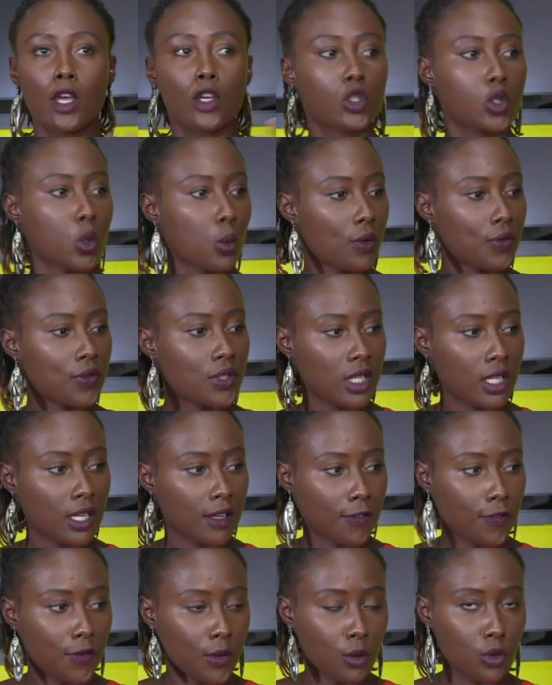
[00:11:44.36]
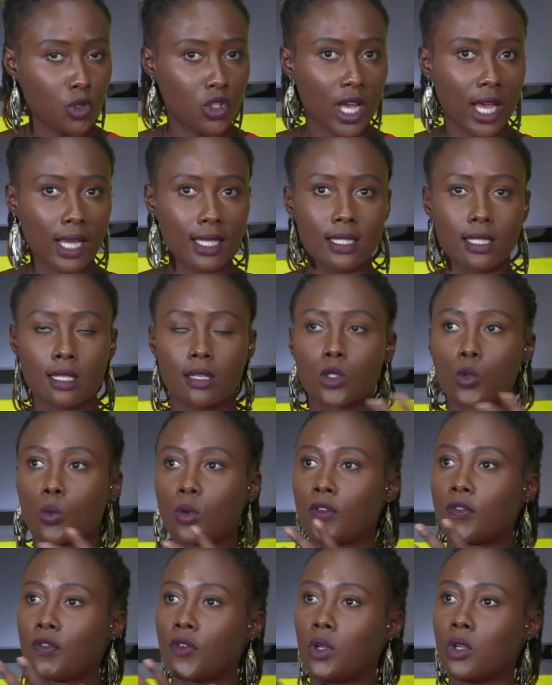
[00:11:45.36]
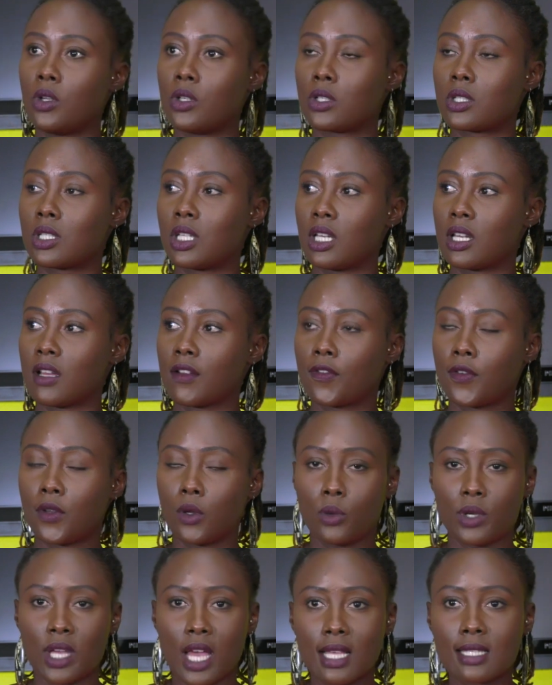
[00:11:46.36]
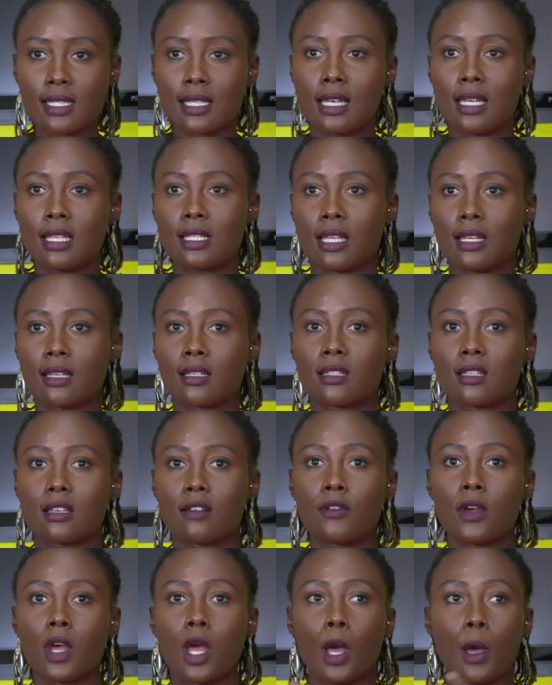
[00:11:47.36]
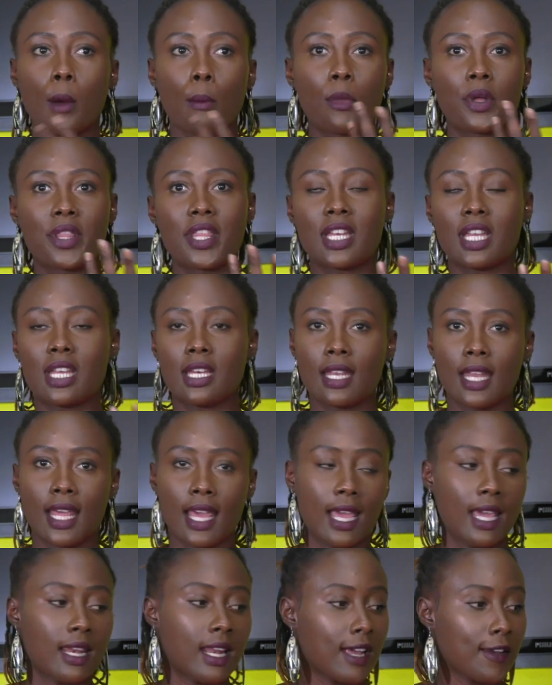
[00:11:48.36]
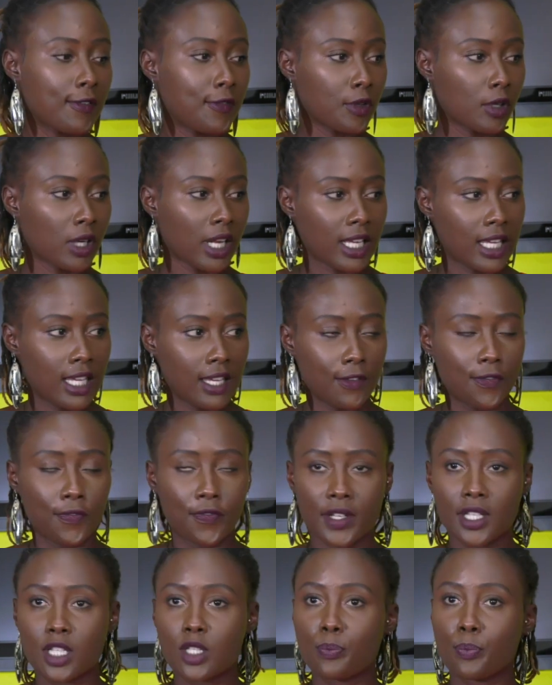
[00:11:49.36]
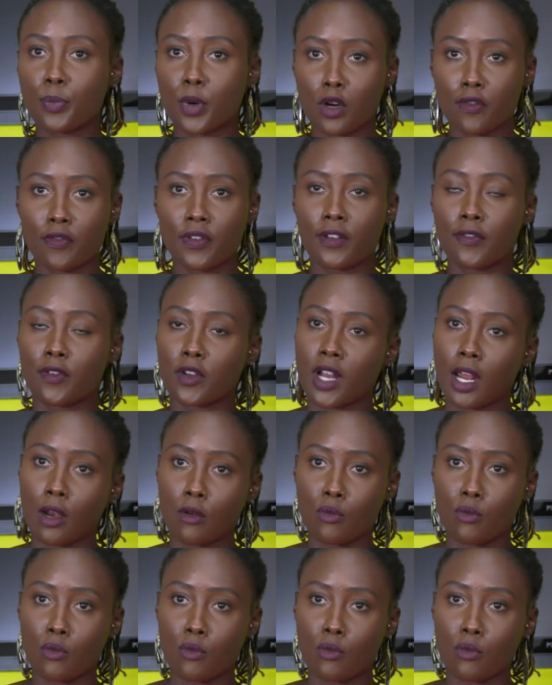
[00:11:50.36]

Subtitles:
So we've seen a few Jacksons, we've seen a few Yasalis and stuff, but then in the end, I feel like he fits perfect for that